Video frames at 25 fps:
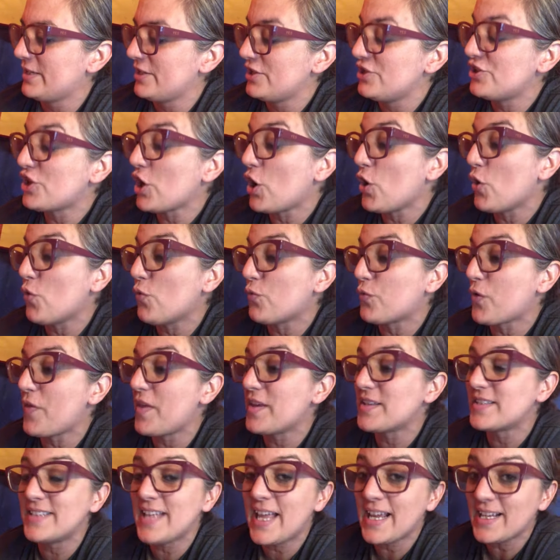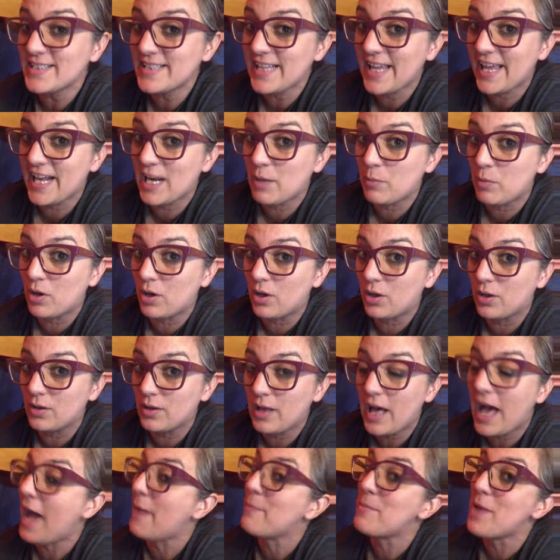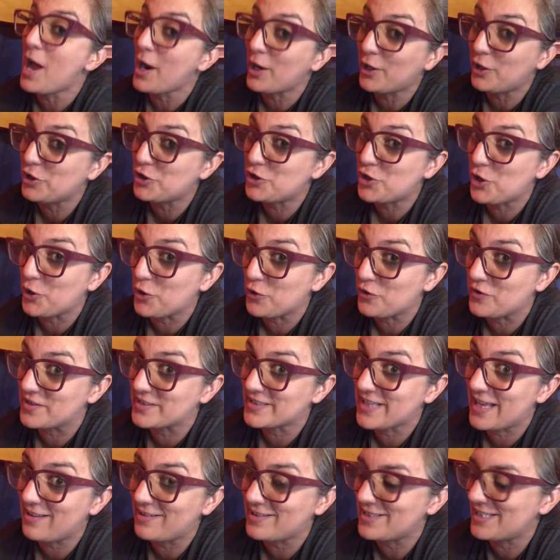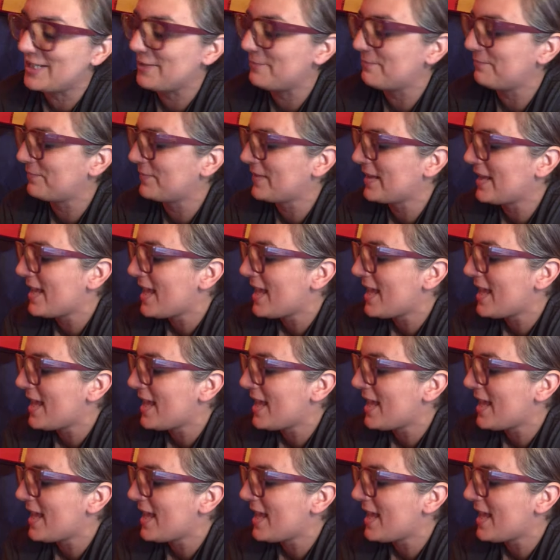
So for this next animal, I'm not gonna show you the skeleton